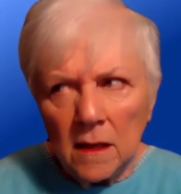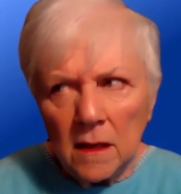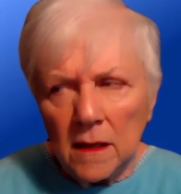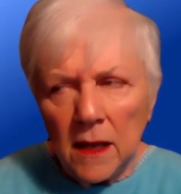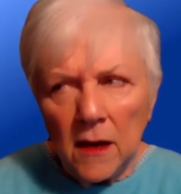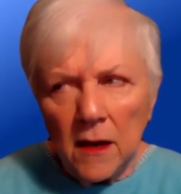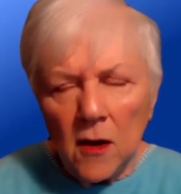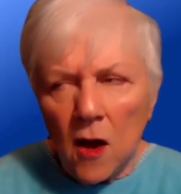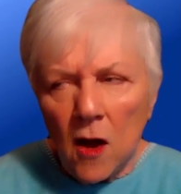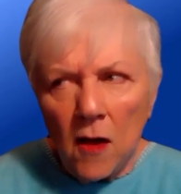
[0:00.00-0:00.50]

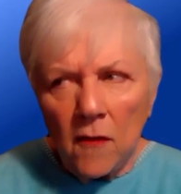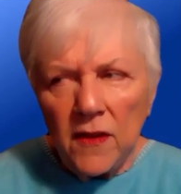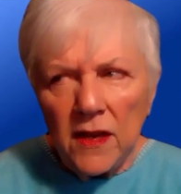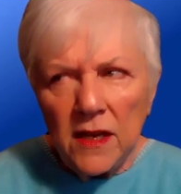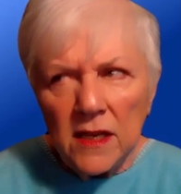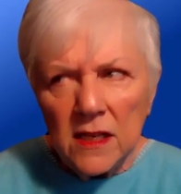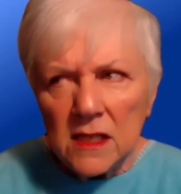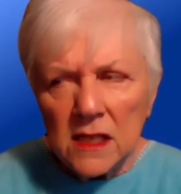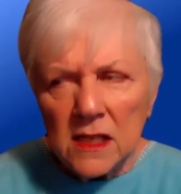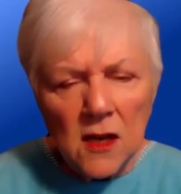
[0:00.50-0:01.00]
They're
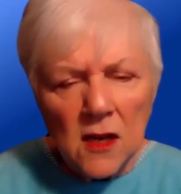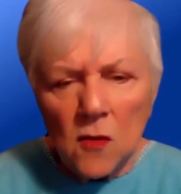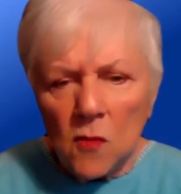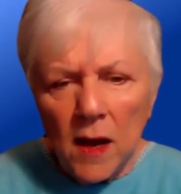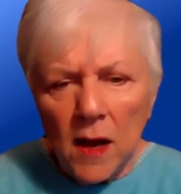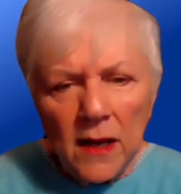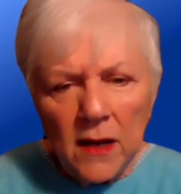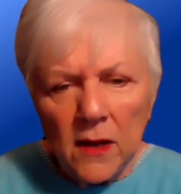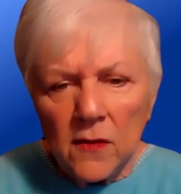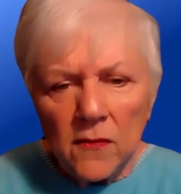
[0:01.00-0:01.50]
obviously
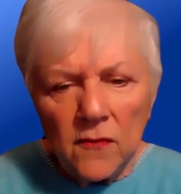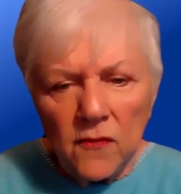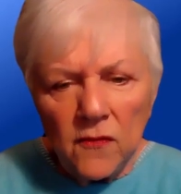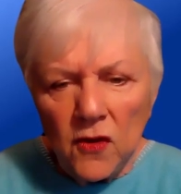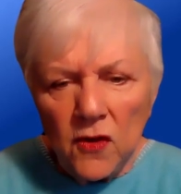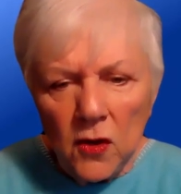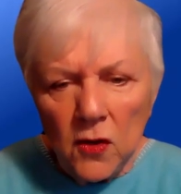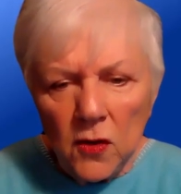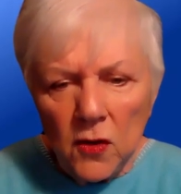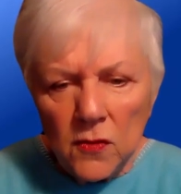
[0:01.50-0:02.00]
quite
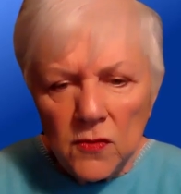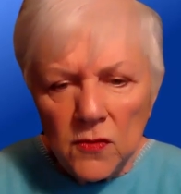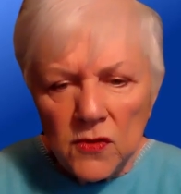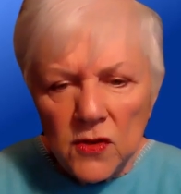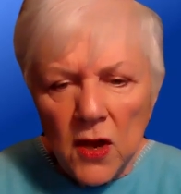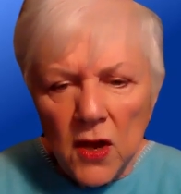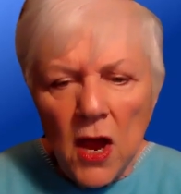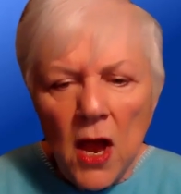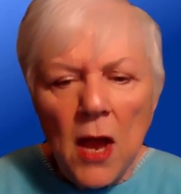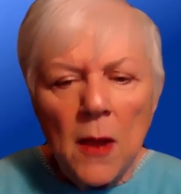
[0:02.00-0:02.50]
confused.